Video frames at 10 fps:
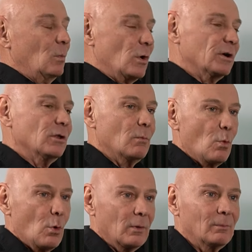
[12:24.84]
what are the
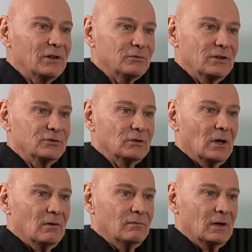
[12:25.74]
more methods
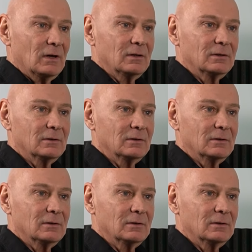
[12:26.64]
of uh,